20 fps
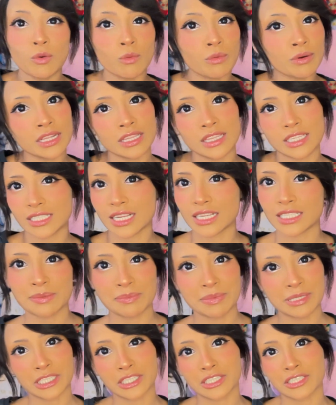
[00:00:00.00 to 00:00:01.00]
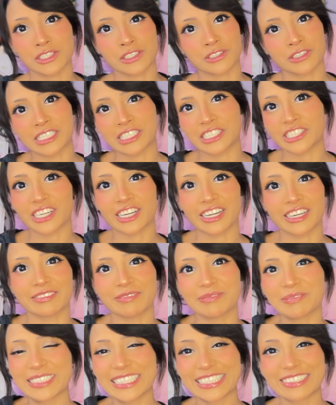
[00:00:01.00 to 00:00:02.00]
One of these has to be a good screenshot
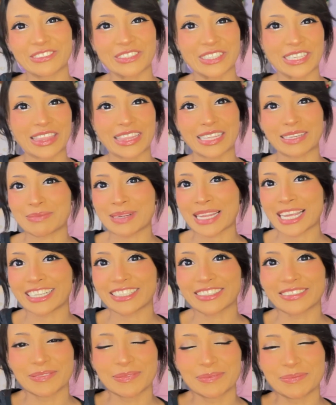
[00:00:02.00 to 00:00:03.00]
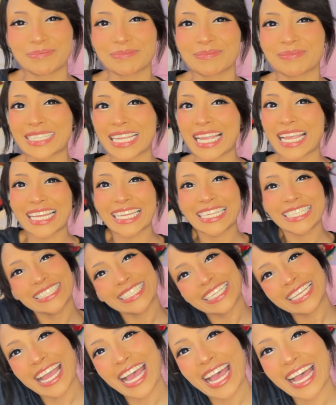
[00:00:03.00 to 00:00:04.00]
for a thumbnail.
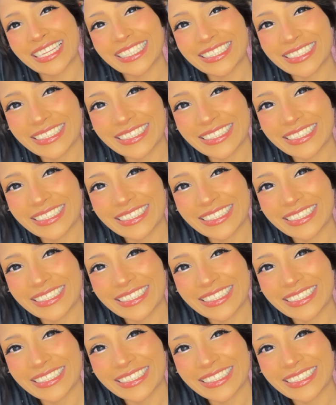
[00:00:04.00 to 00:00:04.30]
See ya!